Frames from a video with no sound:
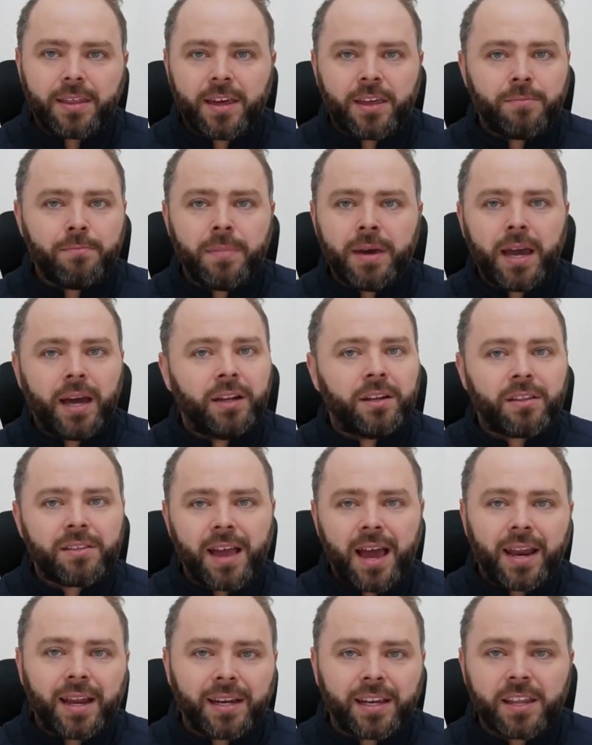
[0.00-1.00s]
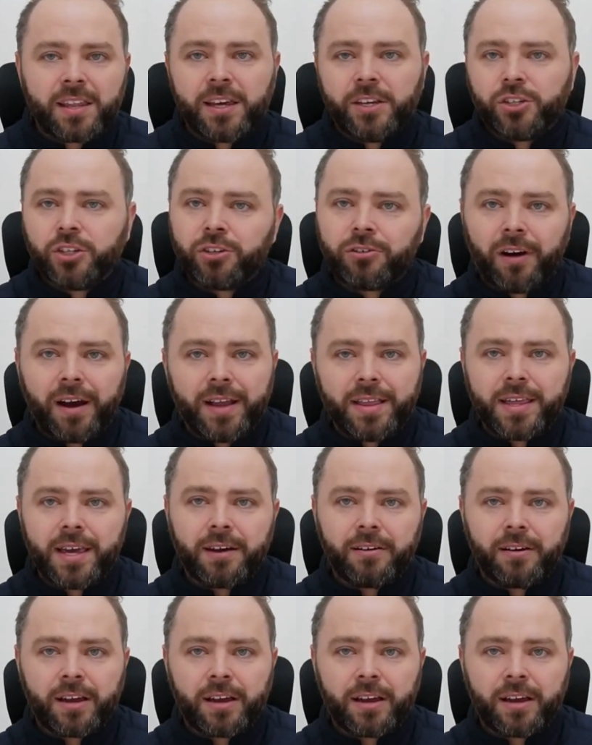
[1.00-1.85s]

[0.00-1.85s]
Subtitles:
is me understanding decision criteria.